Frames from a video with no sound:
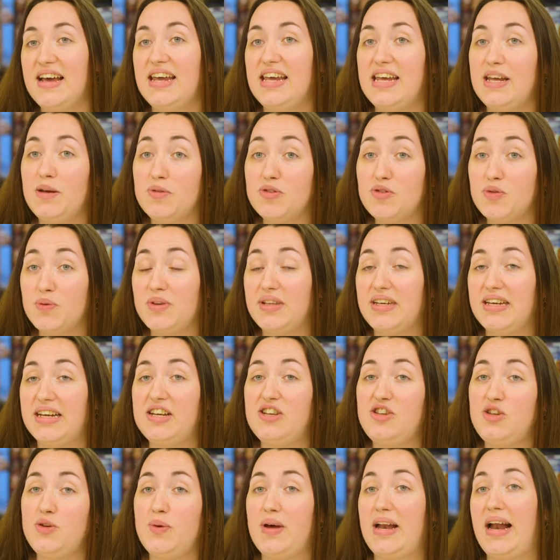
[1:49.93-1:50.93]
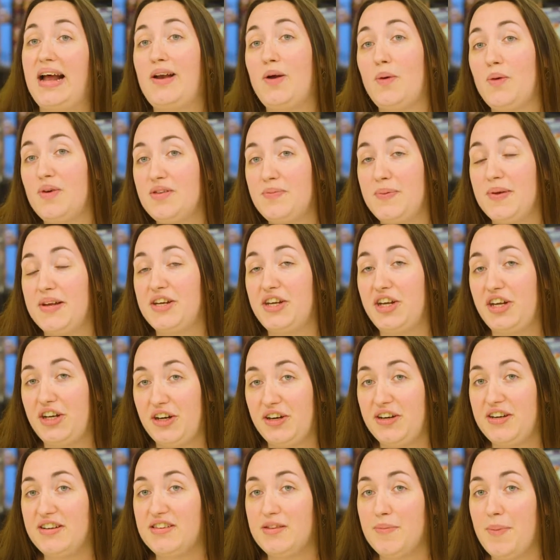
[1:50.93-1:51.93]
He was really into it. I'd always been
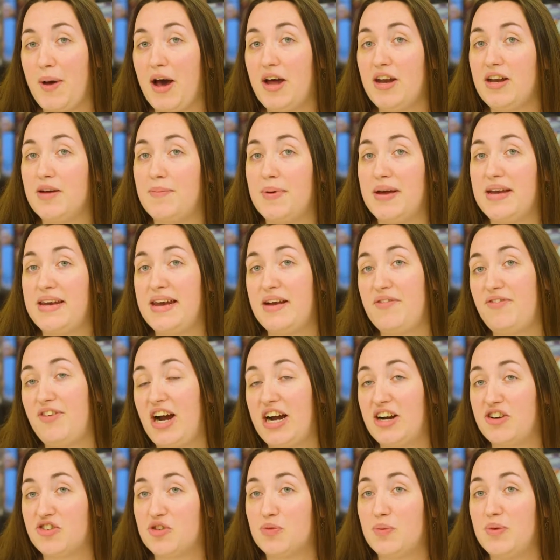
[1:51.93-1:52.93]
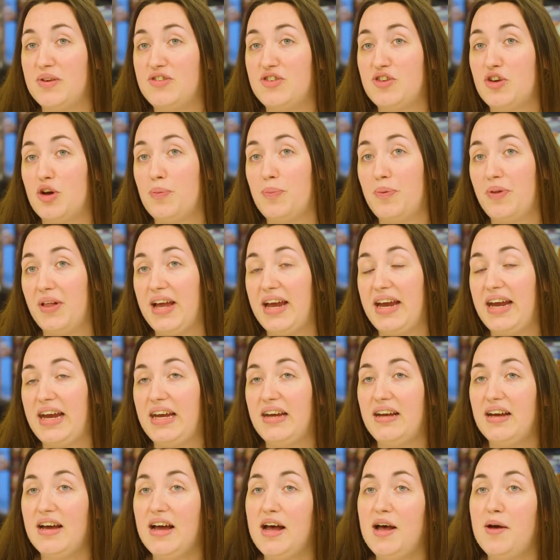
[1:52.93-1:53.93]
curious about it, but never actually went to go
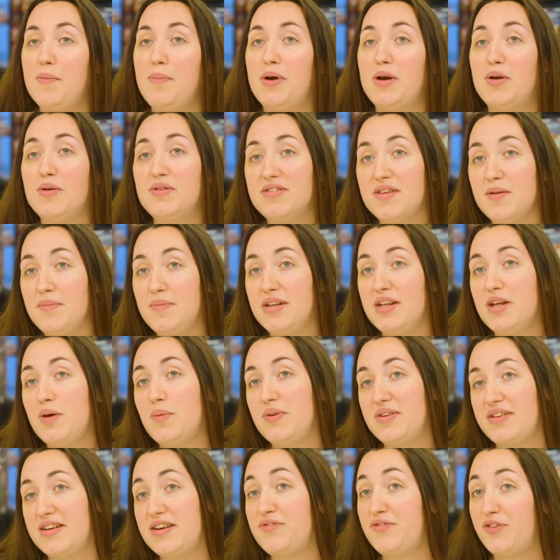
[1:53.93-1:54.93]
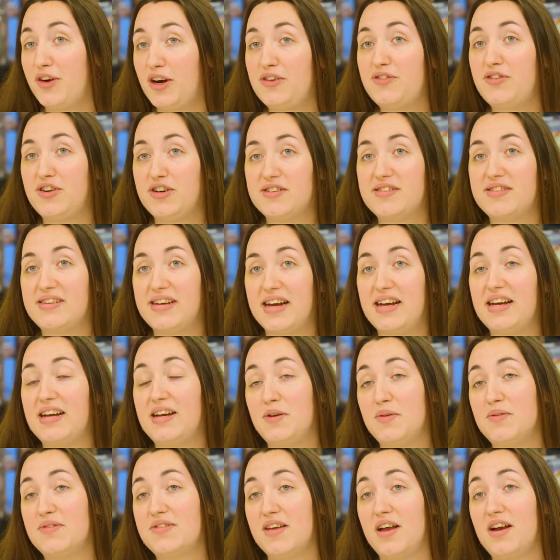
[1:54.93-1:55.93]
play, but it was something that we did for our first date,
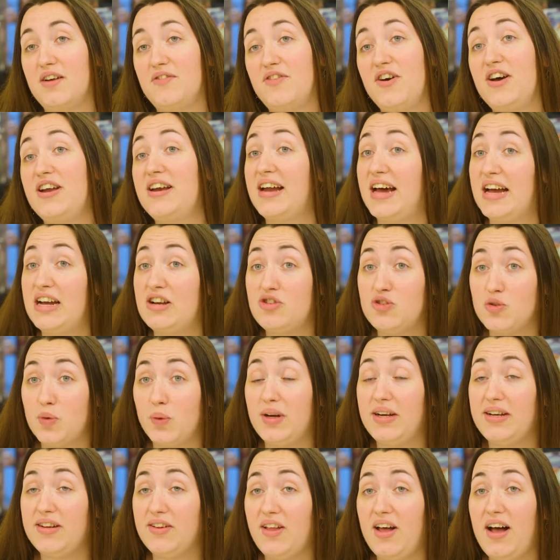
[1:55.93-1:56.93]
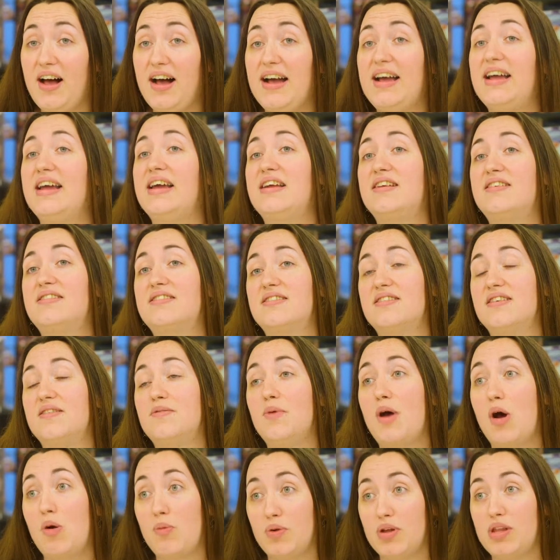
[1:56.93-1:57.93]
and it was a lot of fun, and I enjoyed it a lot. It's
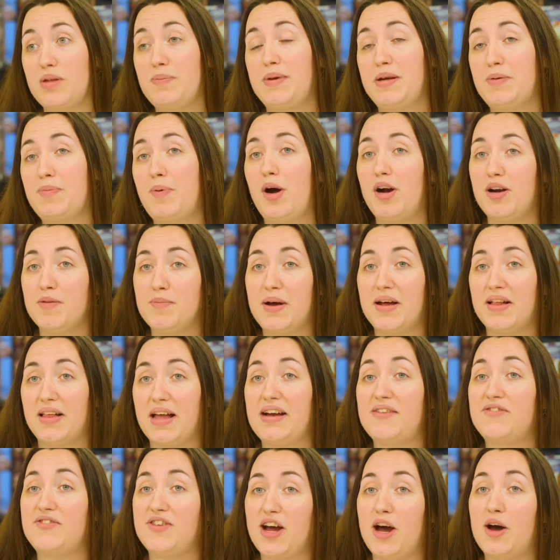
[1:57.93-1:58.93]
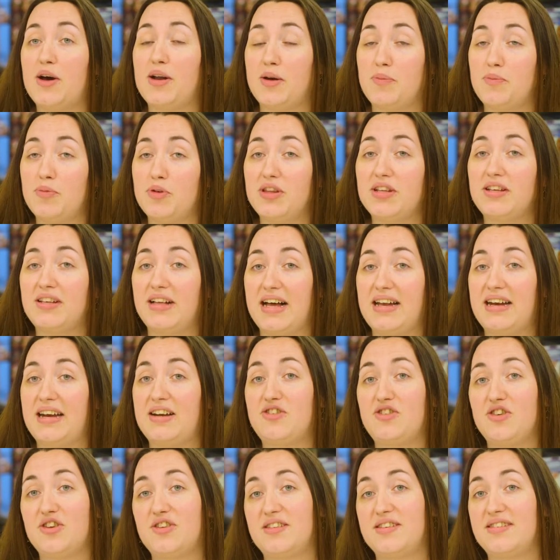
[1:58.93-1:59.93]
a really big part of my life now, and I'm really glad
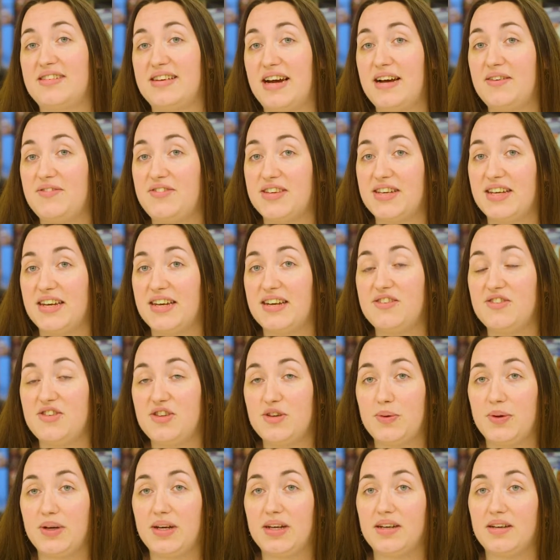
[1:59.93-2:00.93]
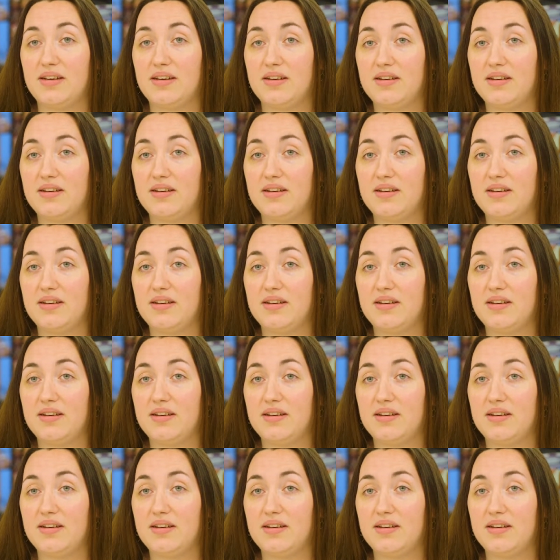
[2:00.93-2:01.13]
I took the dive to get into it.